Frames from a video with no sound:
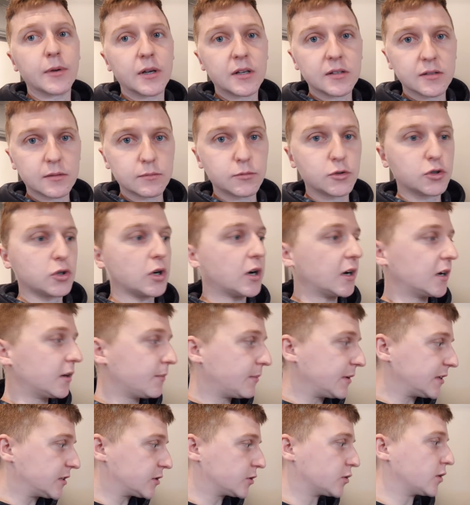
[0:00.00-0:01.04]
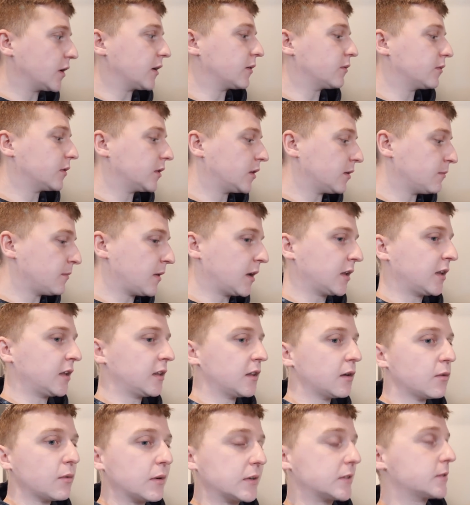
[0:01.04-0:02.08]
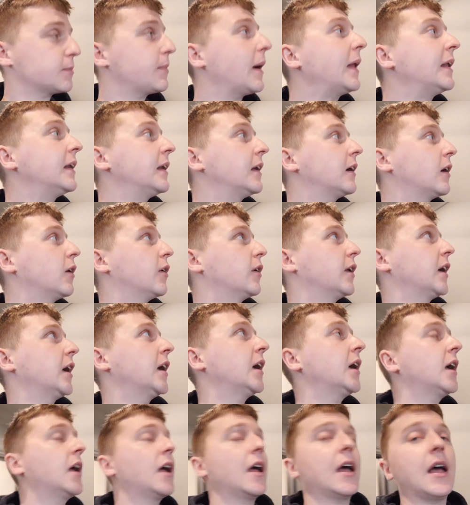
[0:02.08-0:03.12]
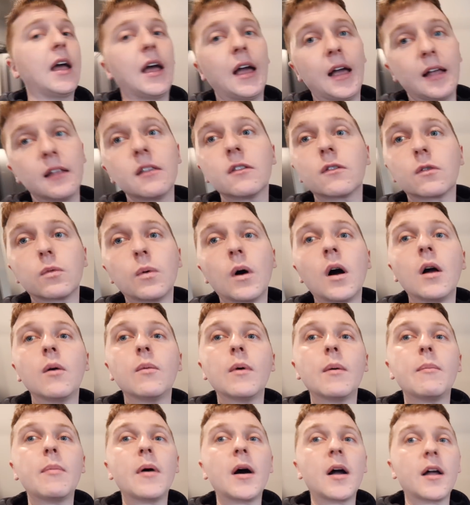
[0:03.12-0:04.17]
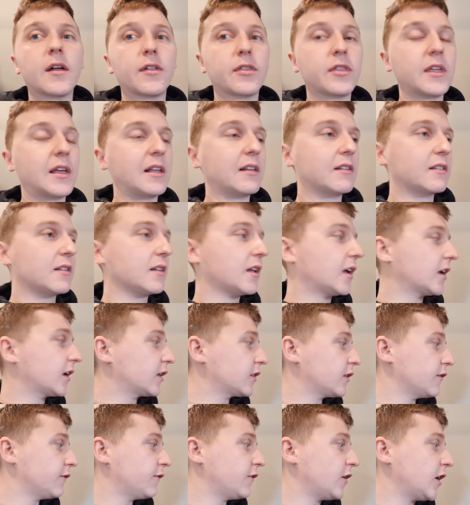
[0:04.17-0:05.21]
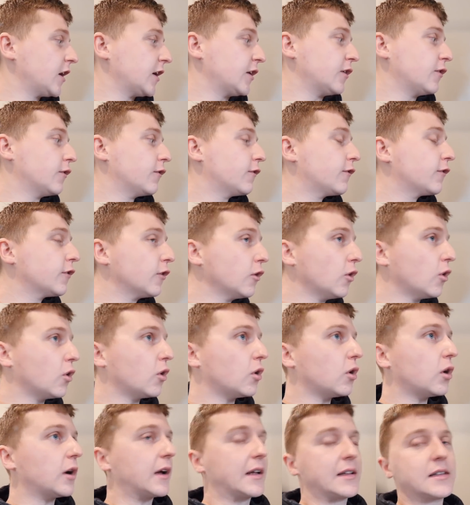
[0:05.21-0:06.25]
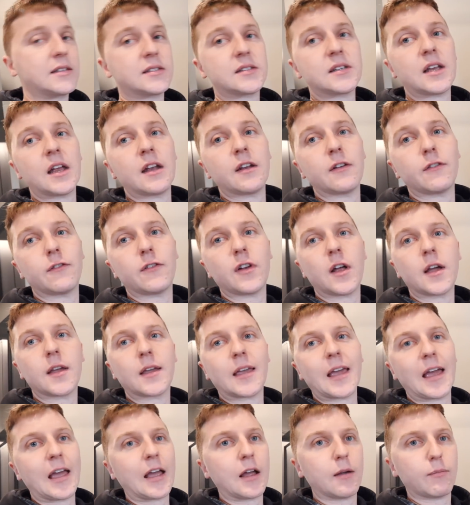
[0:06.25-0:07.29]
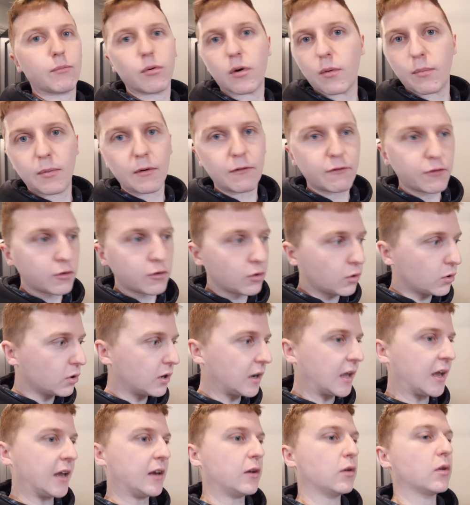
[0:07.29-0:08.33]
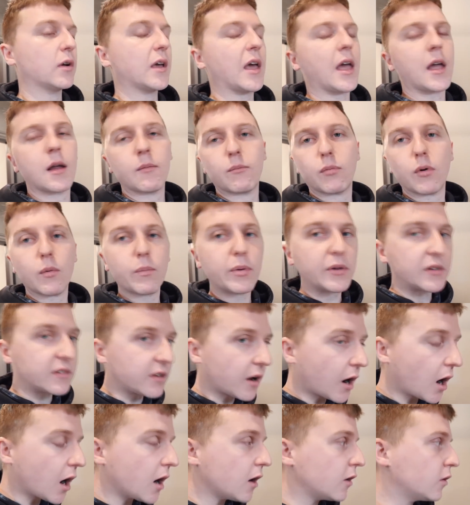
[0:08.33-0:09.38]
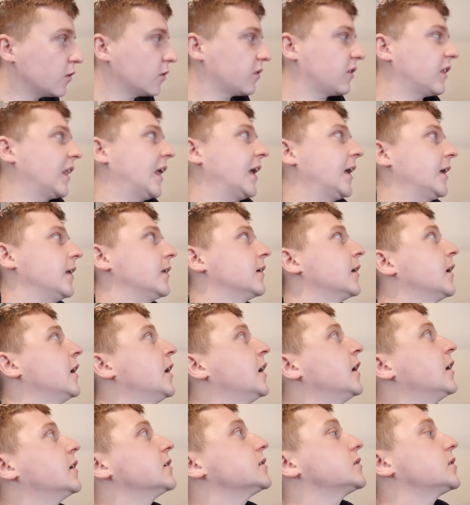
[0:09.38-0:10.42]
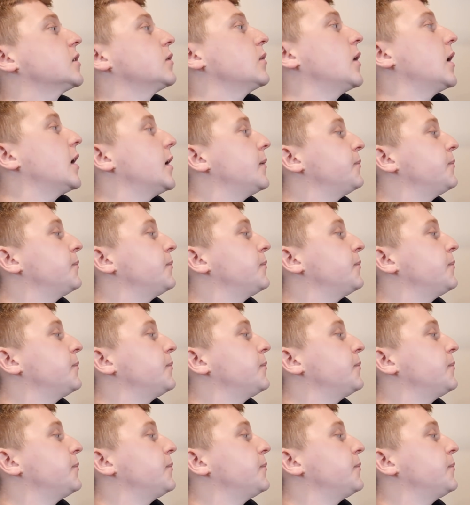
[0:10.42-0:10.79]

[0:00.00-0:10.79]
because I'm trying to be strict with the money that we're spending on it. Hence why we're buying things like the vinyl floor instead of like getting a proper floor laid or getting proper tiles laid. So